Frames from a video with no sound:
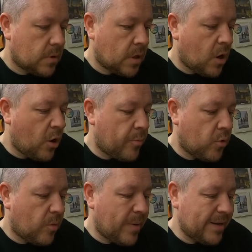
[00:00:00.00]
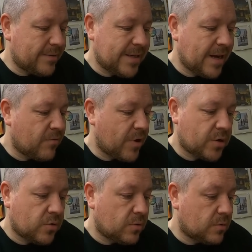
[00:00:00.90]
A guy bought about 10
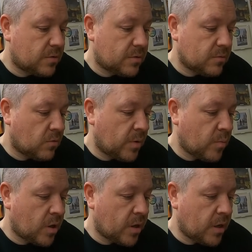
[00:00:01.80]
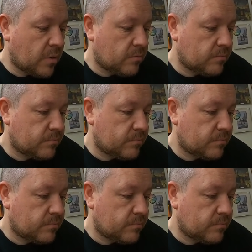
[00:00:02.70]
records all in one go.